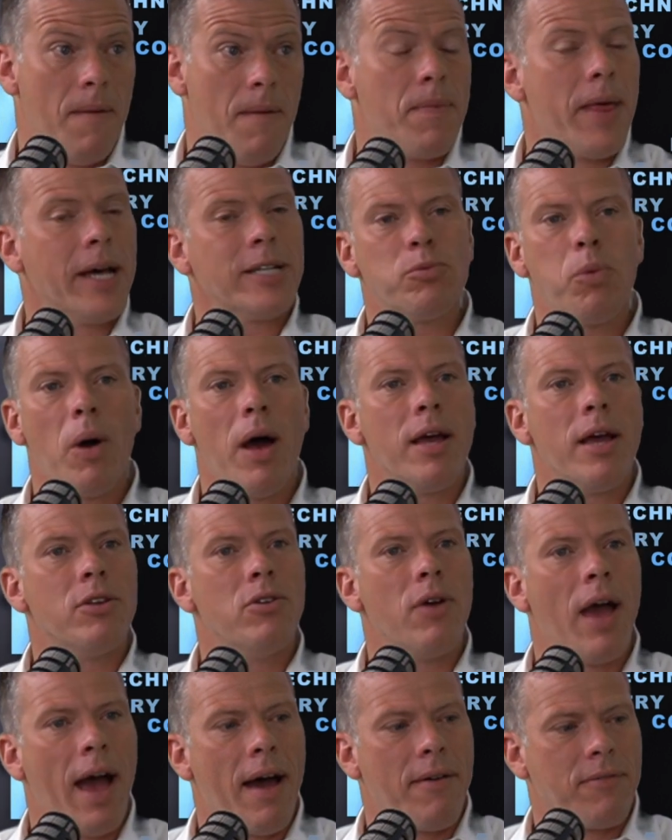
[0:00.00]
That's why
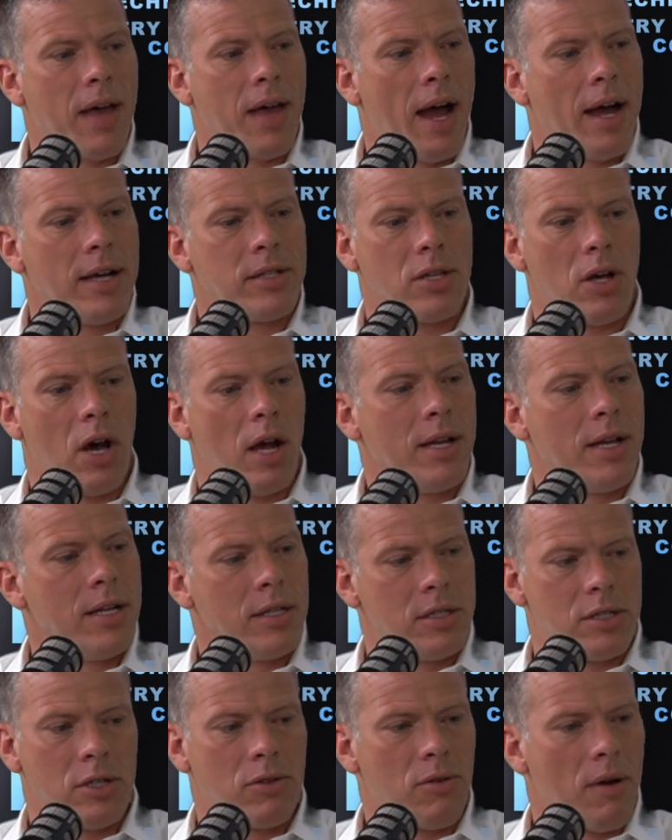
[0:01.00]
you have guys on
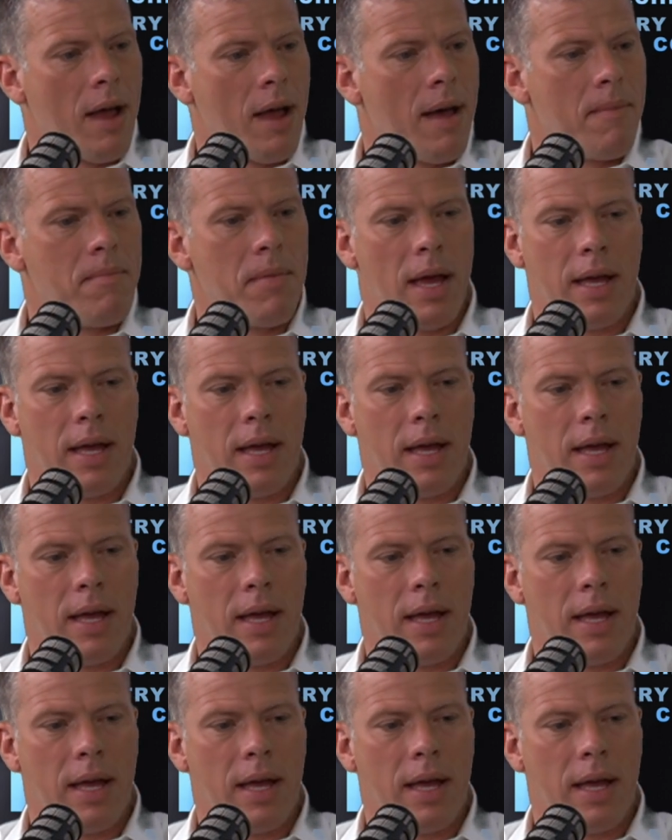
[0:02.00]
Instagram